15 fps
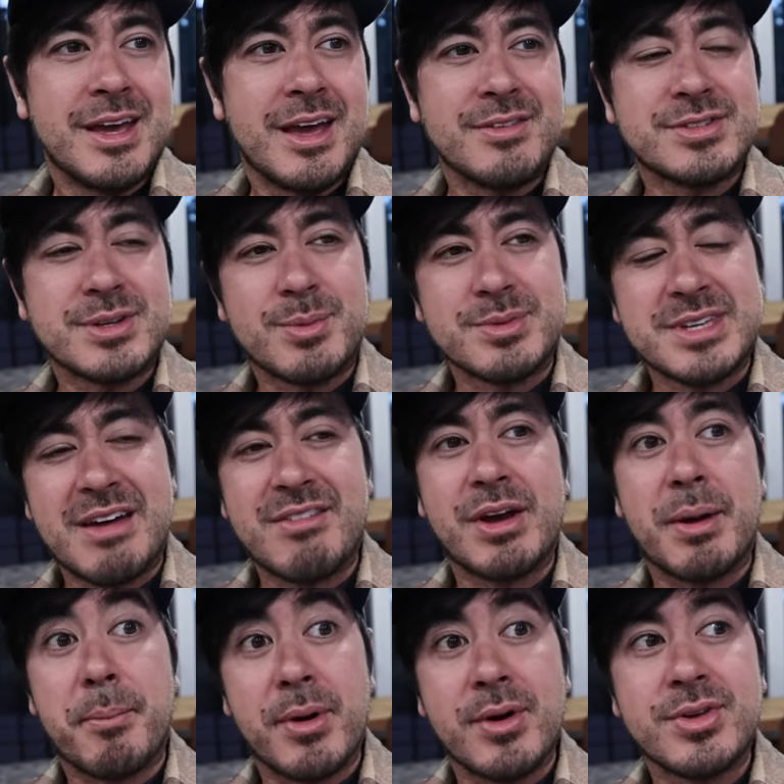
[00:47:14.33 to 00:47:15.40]
if someone's
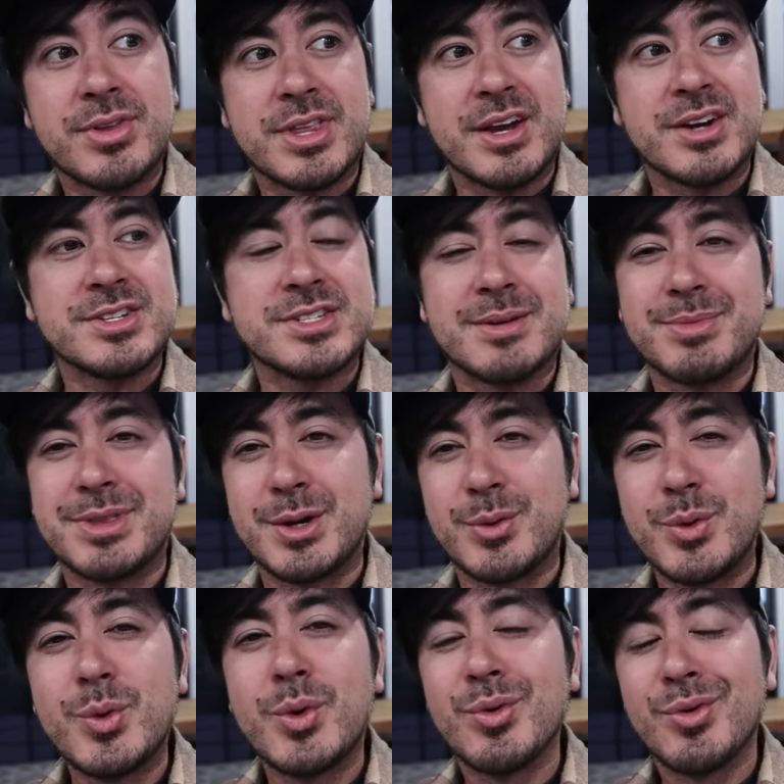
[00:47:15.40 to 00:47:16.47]
having a birthday or something,
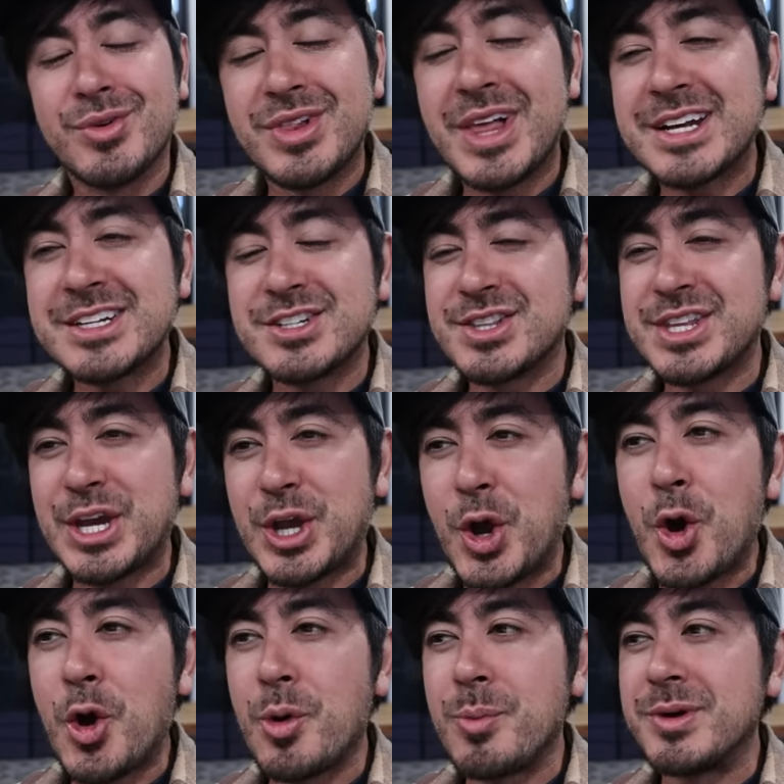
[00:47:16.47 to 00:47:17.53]
we will reluctantly
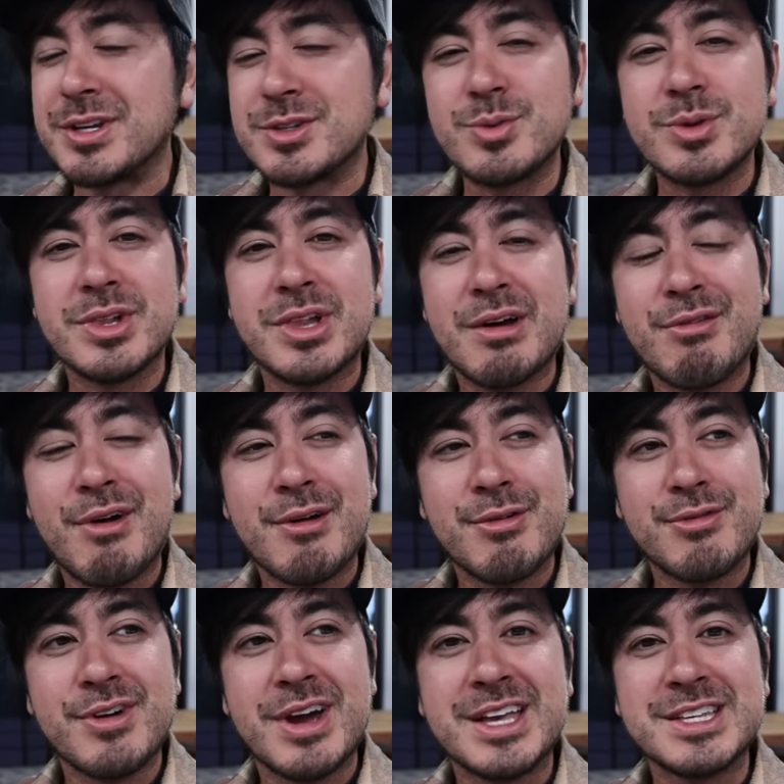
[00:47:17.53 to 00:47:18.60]
go because we love our
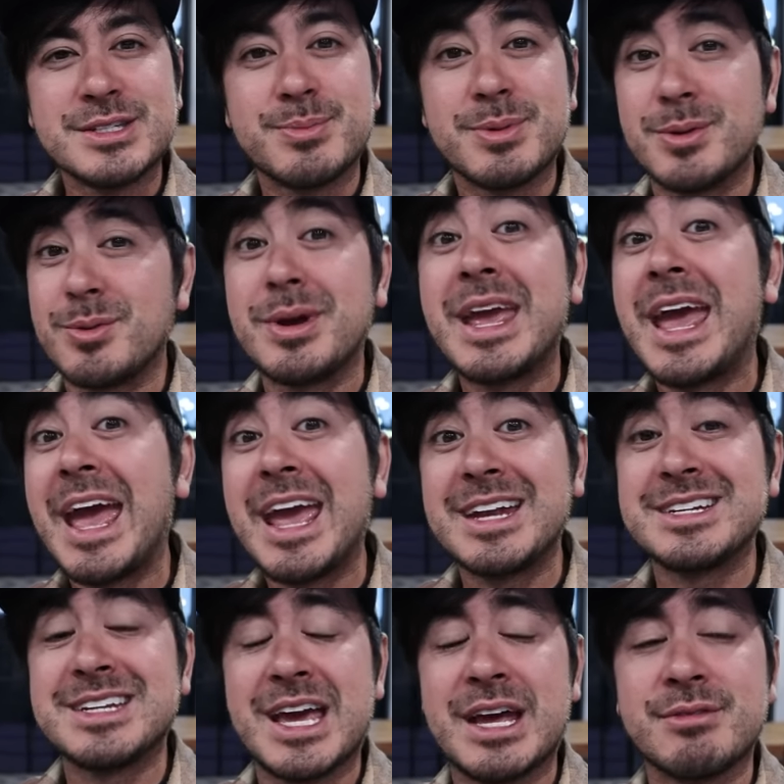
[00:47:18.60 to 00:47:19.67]
friends, but we
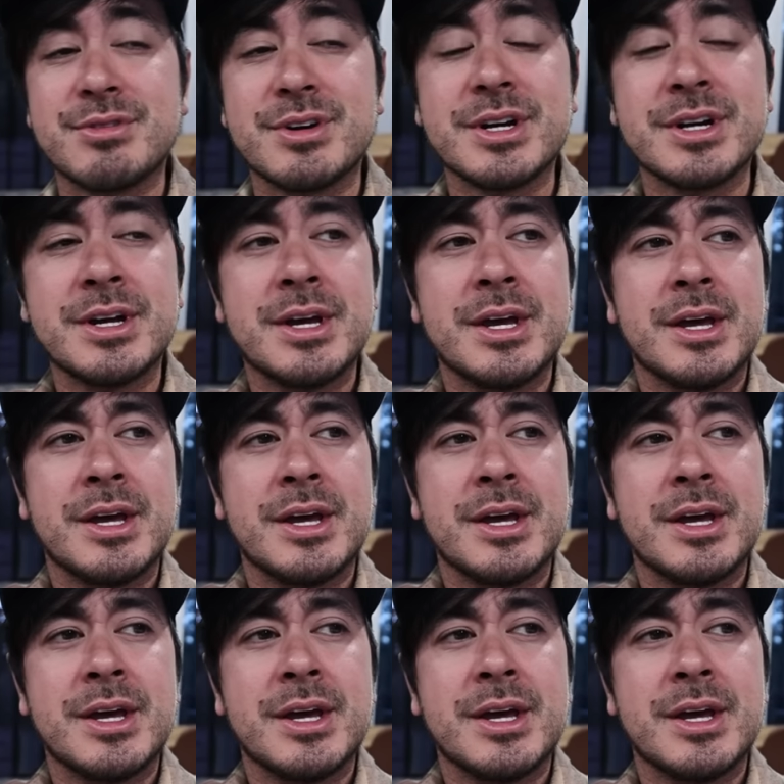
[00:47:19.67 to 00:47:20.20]
hate Denver.